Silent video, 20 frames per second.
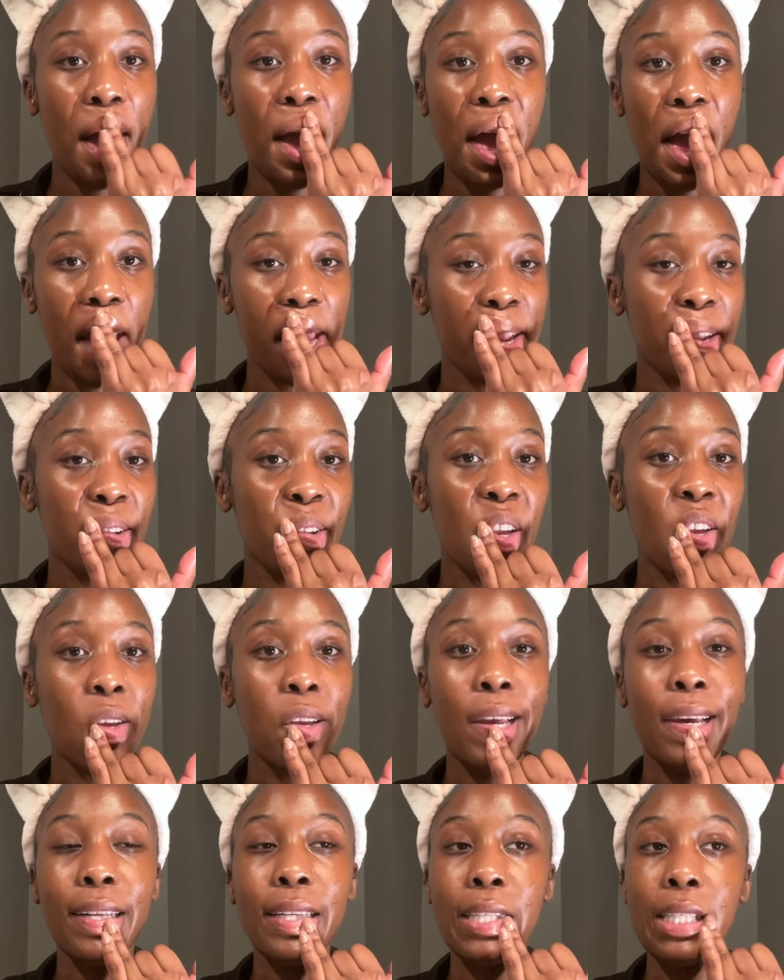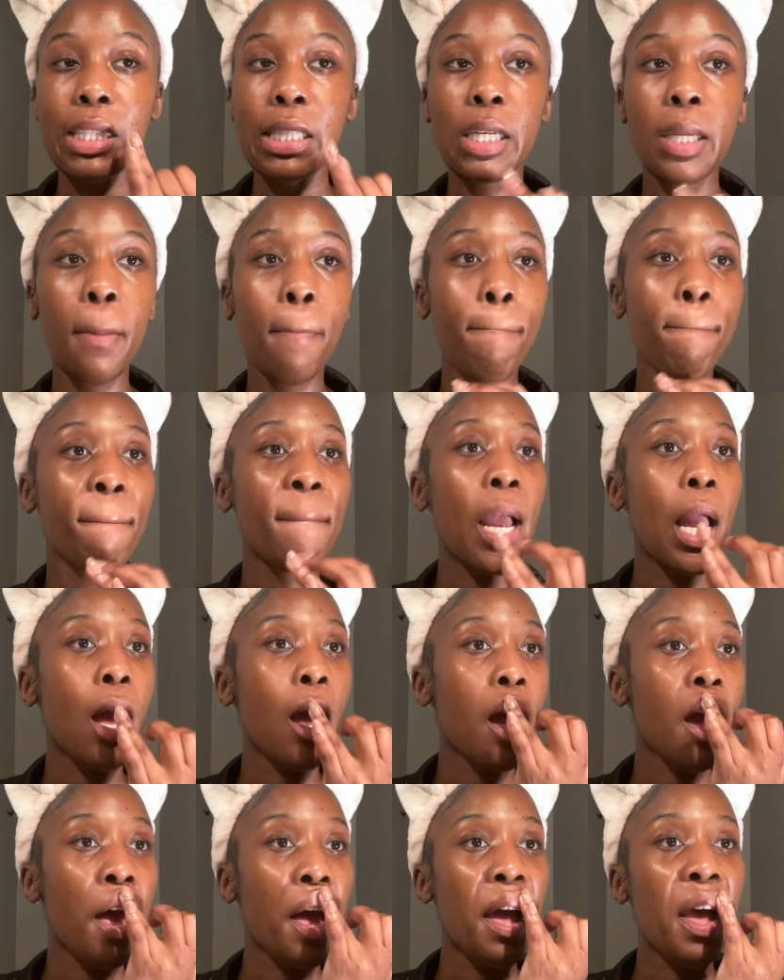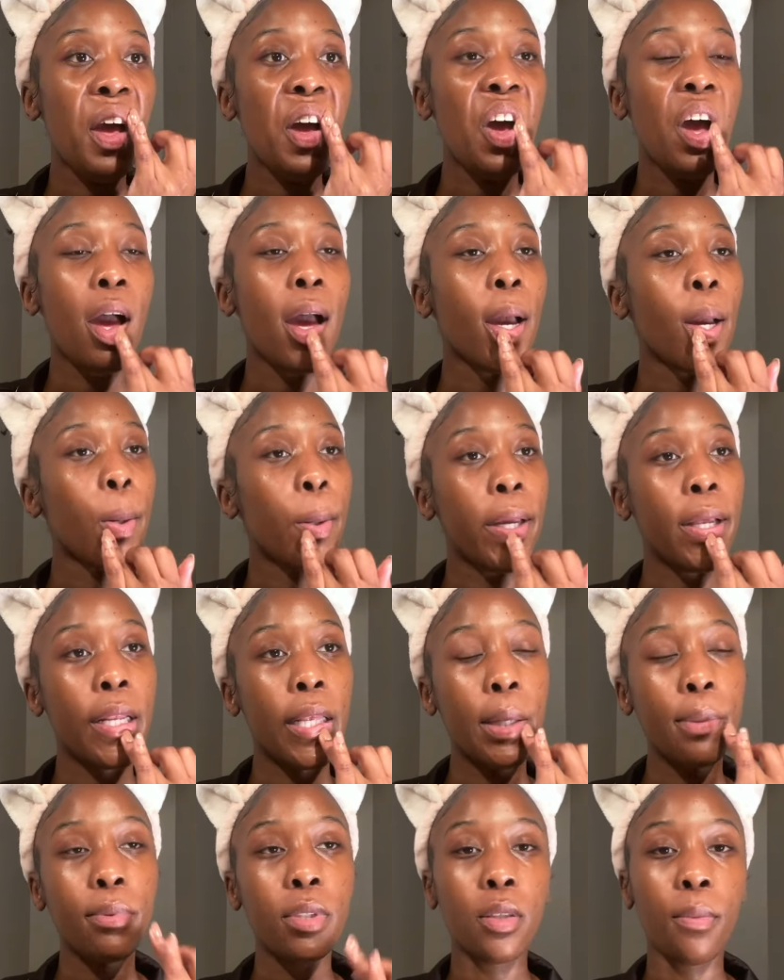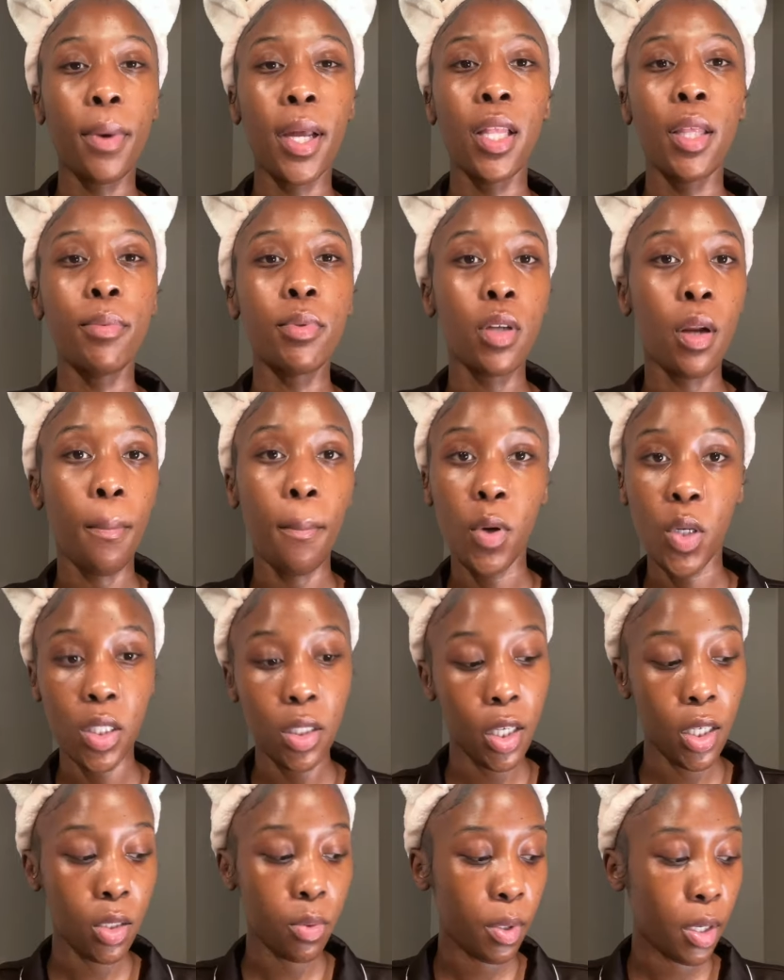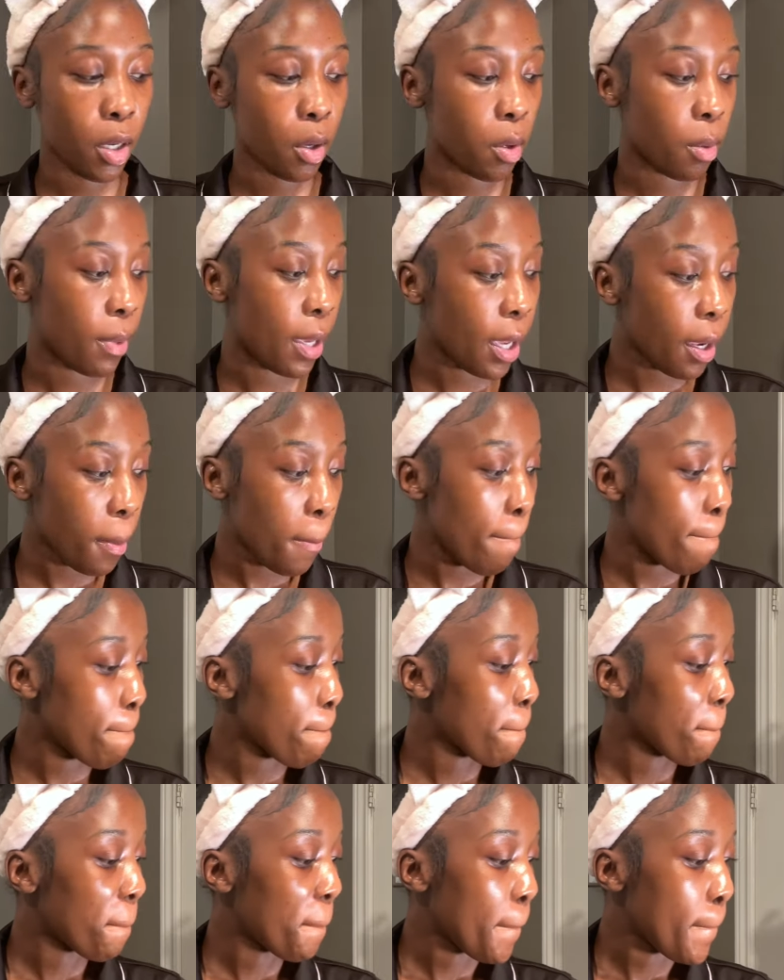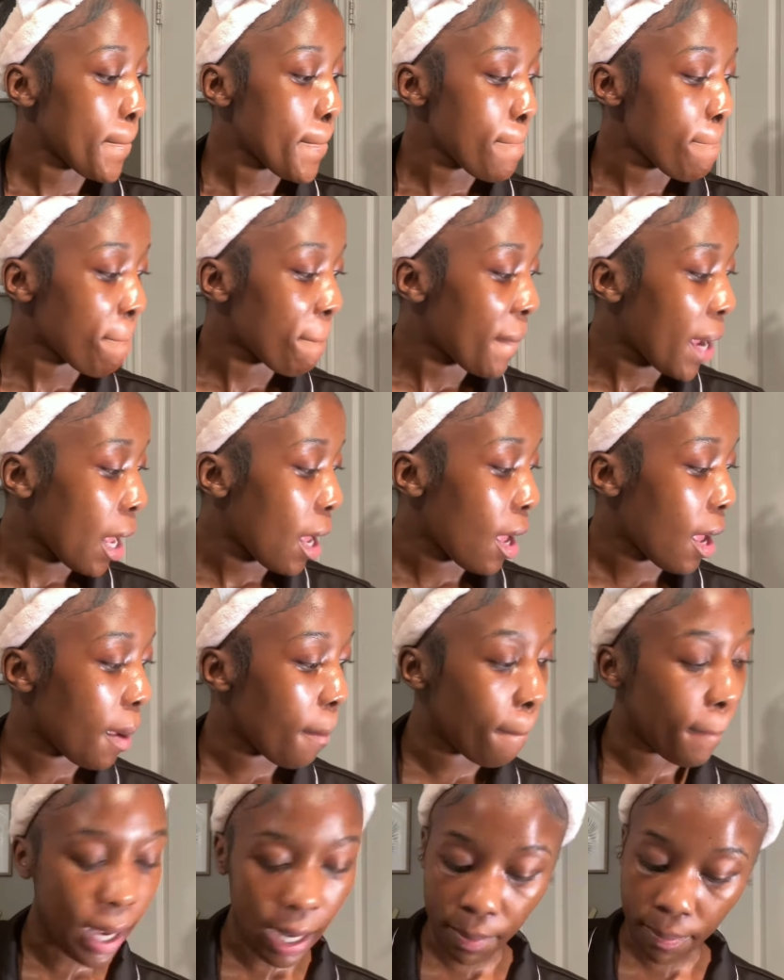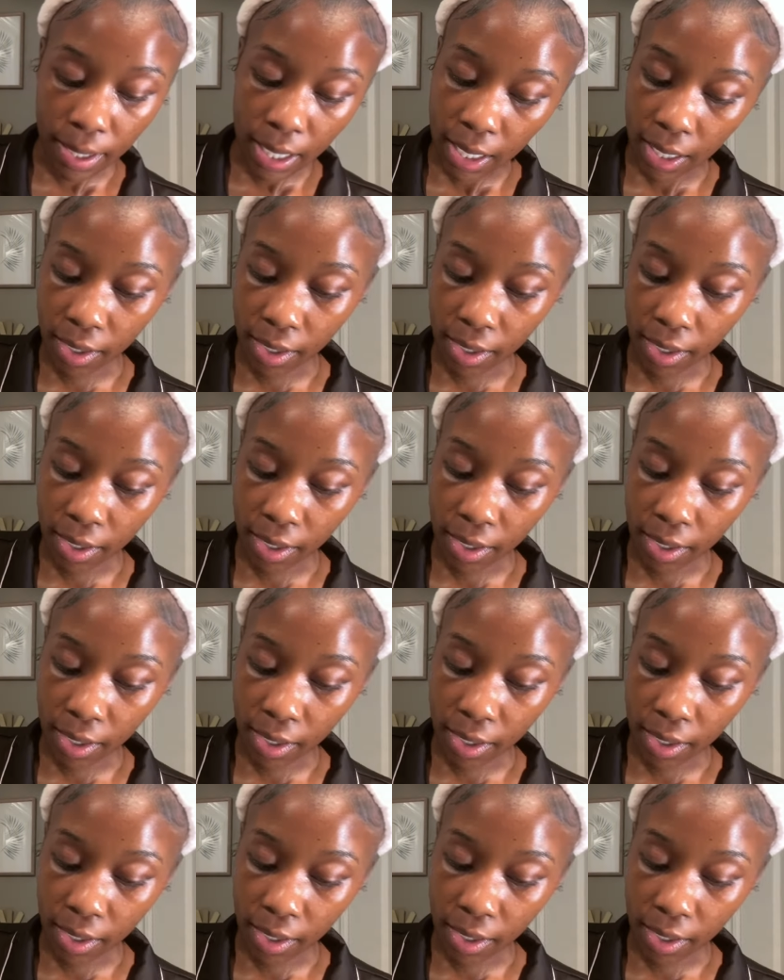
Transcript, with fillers: I just put Vaseline on my lips. My lips are moisturized when I go to bed. And baby,